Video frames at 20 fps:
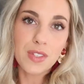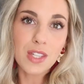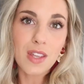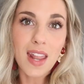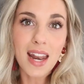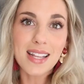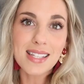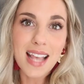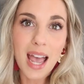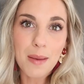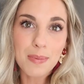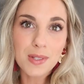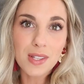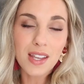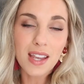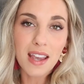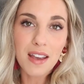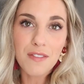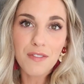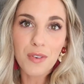So that is
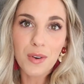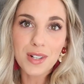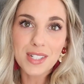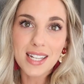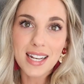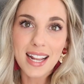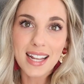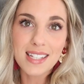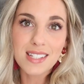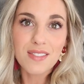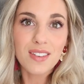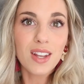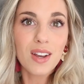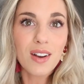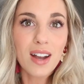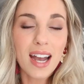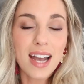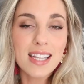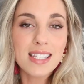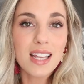absolutely it for today's
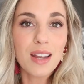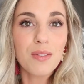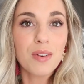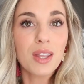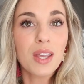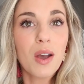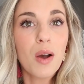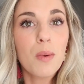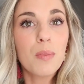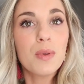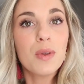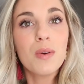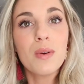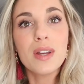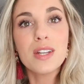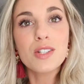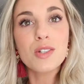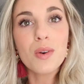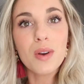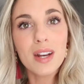video, guys. I really hope you
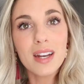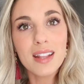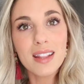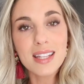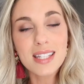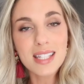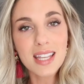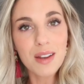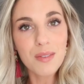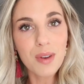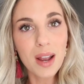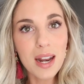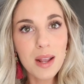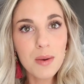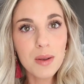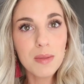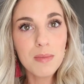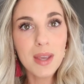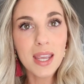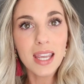enjoyed this get
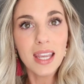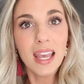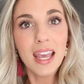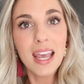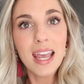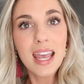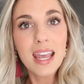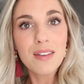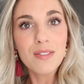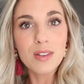ready with me.